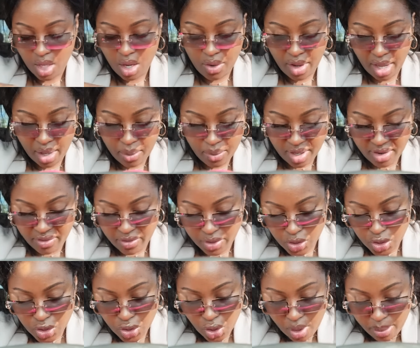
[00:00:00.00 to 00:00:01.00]
Okay, whatever.
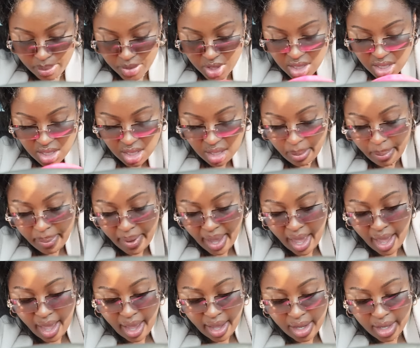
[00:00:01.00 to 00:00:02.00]
So I'm just gonna
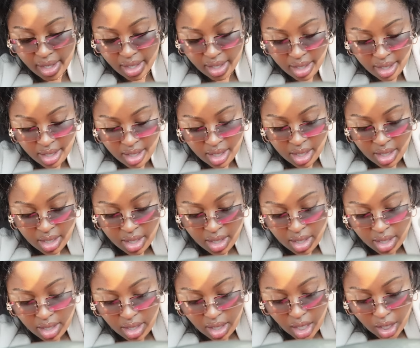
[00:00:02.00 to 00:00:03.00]
pack
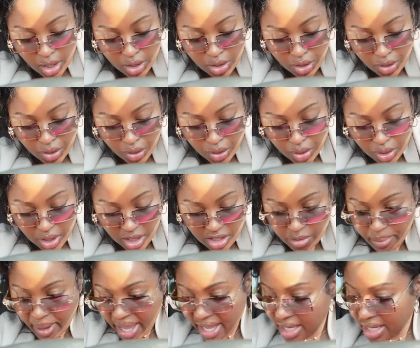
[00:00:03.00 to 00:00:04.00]
her little
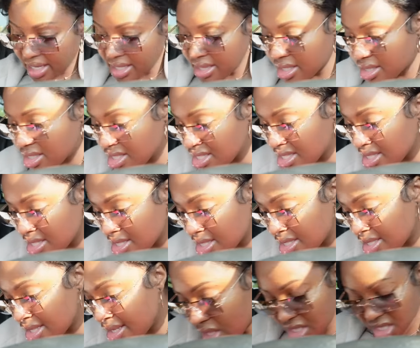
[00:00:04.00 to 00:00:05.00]
lunch bag, and I think this
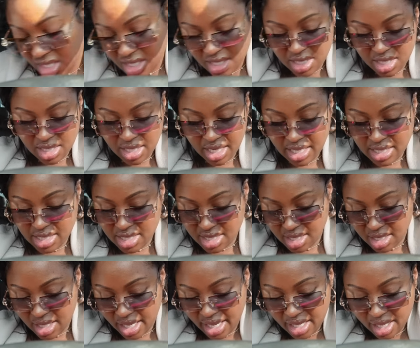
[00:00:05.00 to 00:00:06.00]
is an
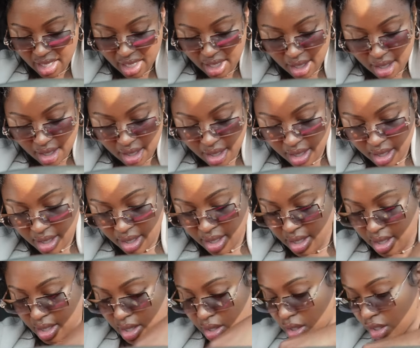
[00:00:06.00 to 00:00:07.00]
insulating
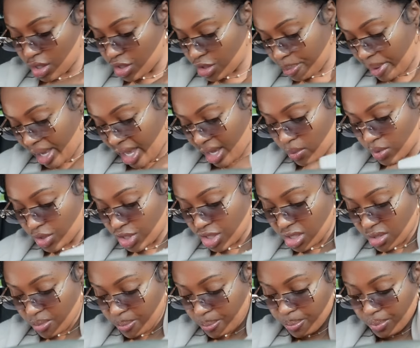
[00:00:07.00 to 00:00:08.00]
lunch bag, which
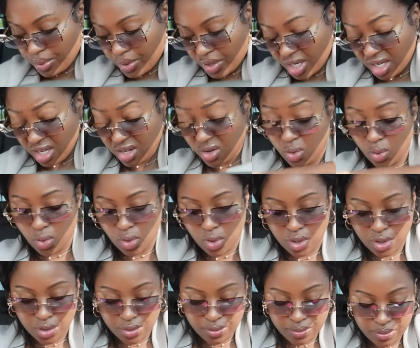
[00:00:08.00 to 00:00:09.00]
is pretty
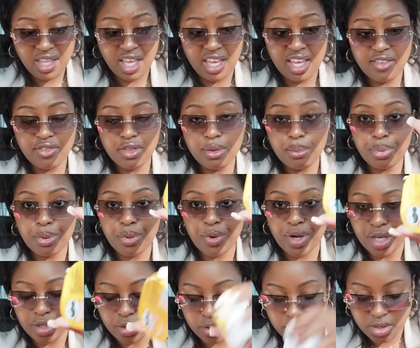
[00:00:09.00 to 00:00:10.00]
cool. They give them
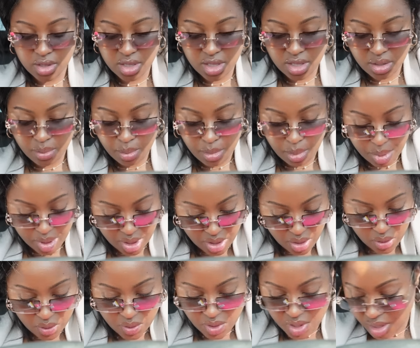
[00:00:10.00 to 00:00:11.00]
Pringles. I'm gonna put
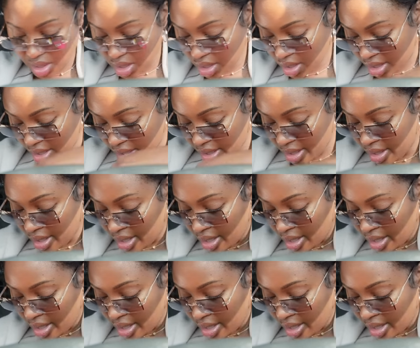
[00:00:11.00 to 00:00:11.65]
those in here.